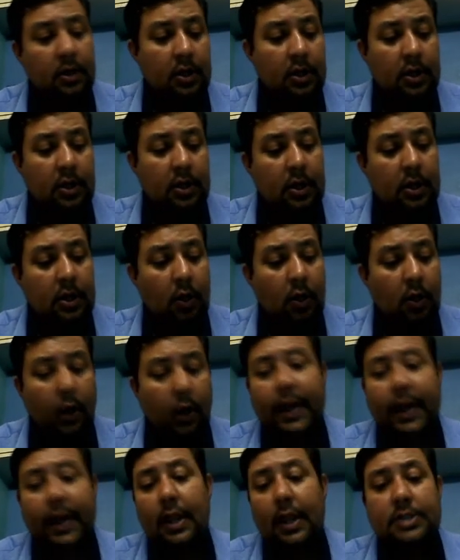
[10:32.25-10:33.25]

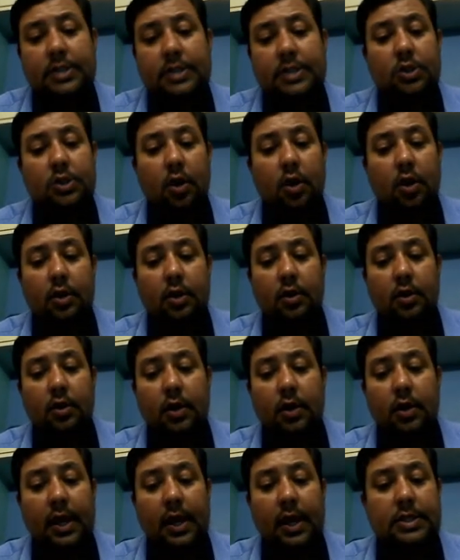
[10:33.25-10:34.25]
Oracle is not
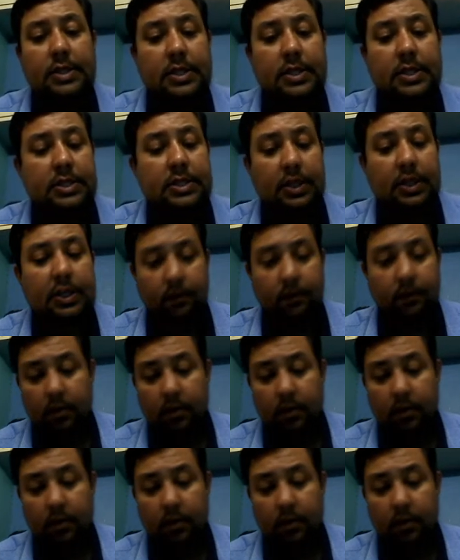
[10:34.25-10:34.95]
case sensitive,